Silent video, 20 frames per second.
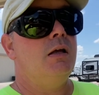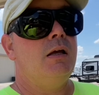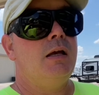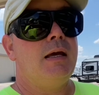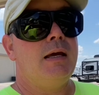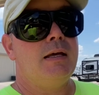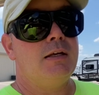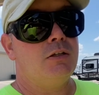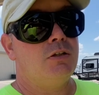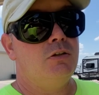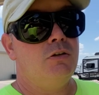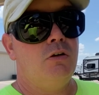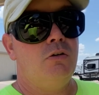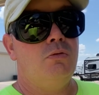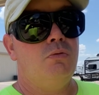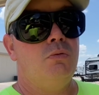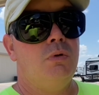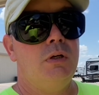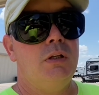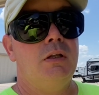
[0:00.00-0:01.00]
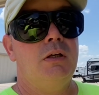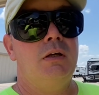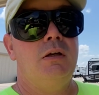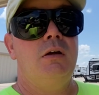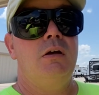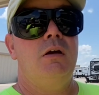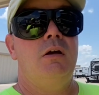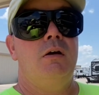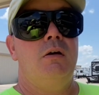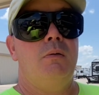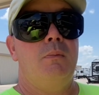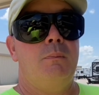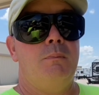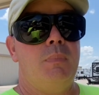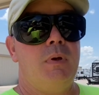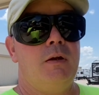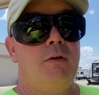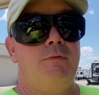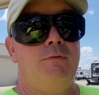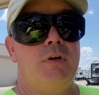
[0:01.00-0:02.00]
has no really
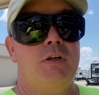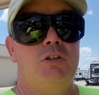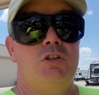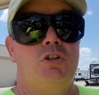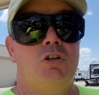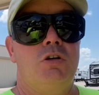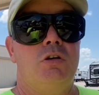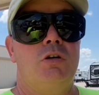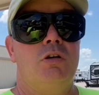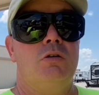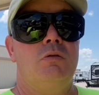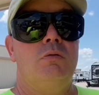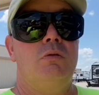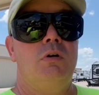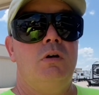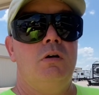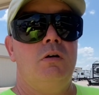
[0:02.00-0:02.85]
benefits to you